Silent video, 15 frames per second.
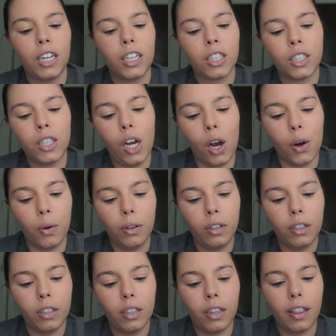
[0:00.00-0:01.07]
So
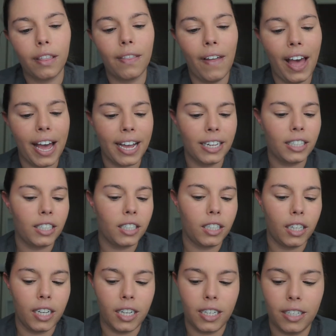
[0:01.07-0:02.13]
that
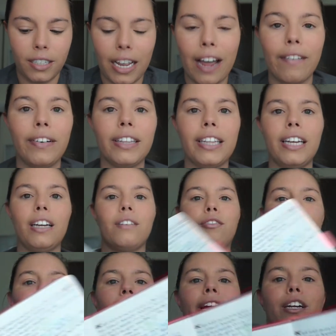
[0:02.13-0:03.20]
is everything
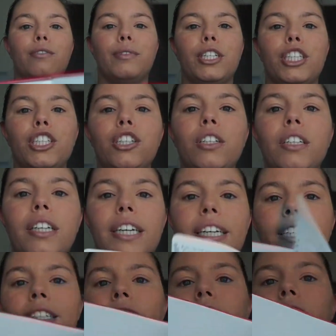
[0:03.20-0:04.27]
from my original
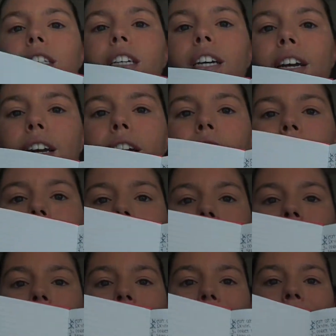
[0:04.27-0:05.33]
list
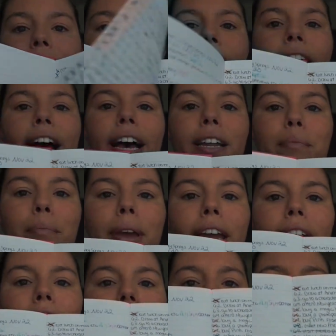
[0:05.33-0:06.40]
that I had
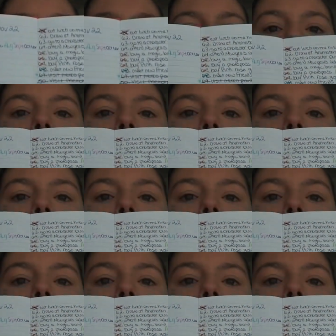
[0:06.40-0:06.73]
made a video